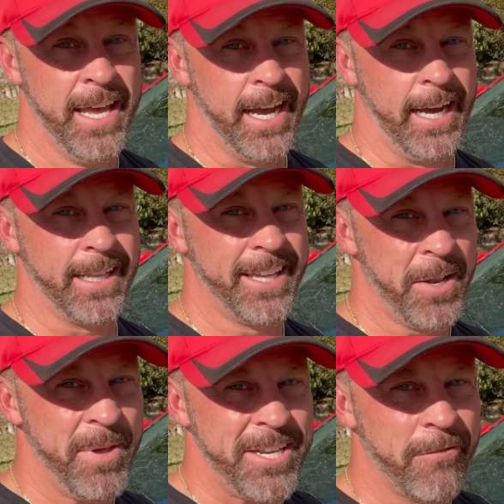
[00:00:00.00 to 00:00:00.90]
A
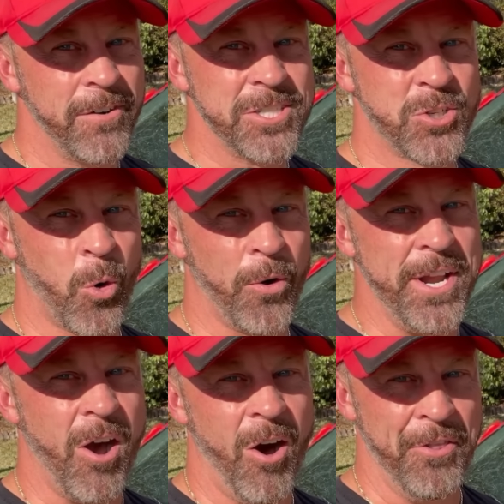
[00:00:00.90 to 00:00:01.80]
little bit different
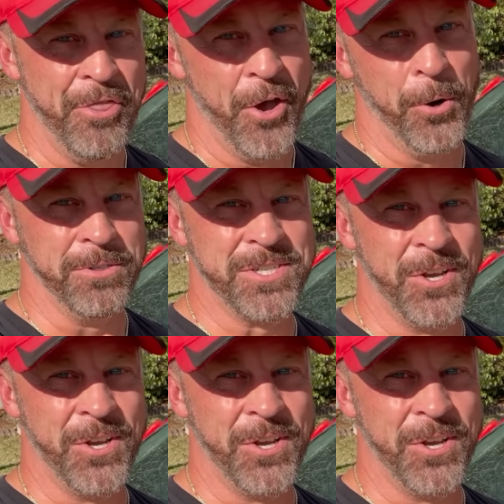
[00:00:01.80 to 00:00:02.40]
story on those.